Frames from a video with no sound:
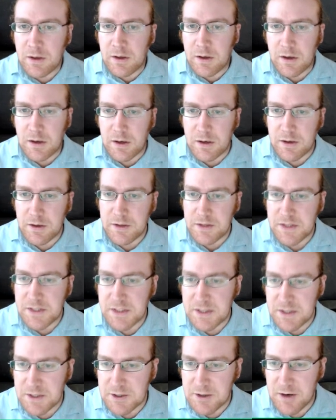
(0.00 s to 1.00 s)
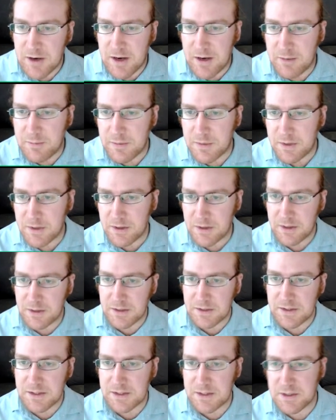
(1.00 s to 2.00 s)
oh, this is a trap.
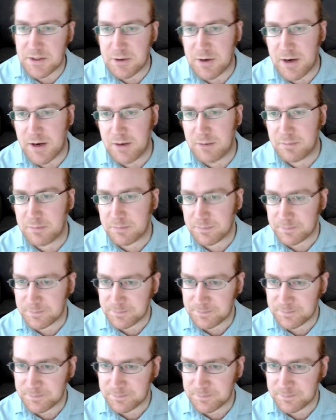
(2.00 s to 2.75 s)
This is a trap.